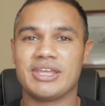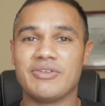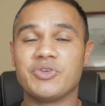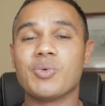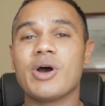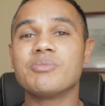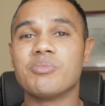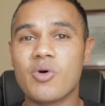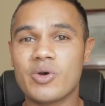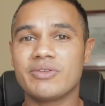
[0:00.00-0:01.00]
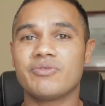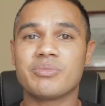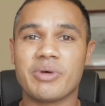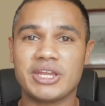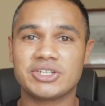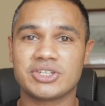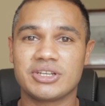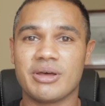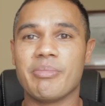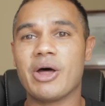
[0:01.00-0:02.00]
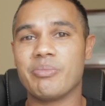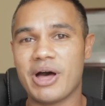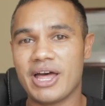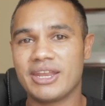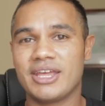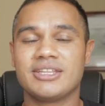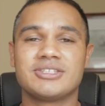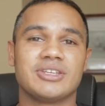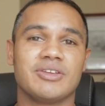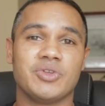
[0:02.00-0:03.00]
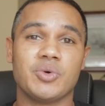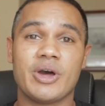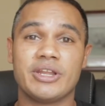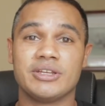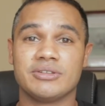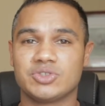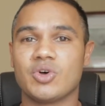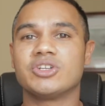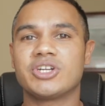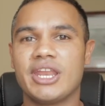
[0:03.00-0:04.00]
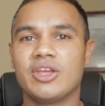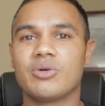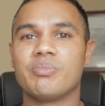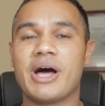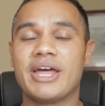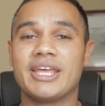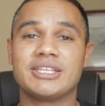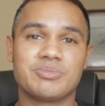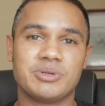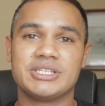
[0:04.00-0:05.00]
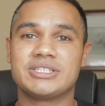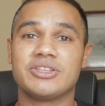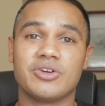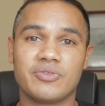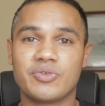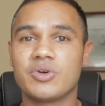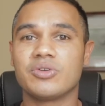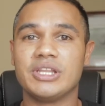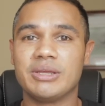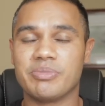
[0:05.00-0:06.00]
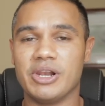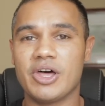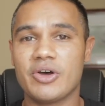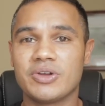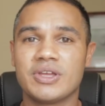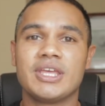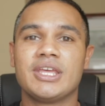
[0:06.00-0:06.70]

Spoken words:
If you want more information about Binance, if you want to start trading on Binance, please see the referral link below.